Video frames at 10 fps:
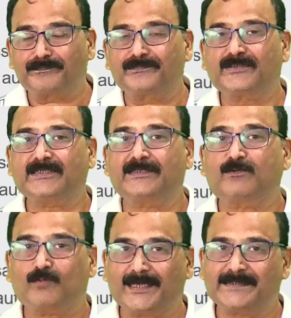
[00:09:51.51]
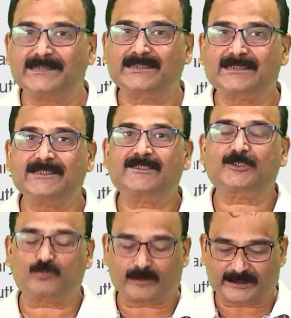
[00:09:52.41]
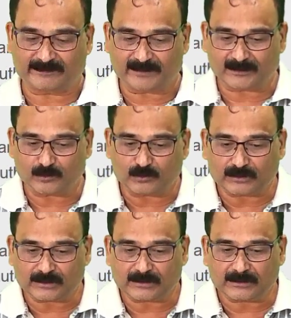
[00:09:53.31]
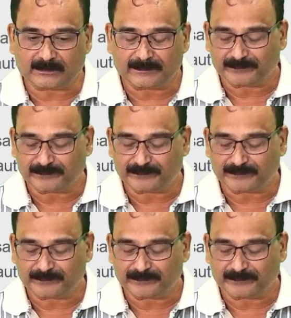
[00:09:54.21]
the required skills to achieving those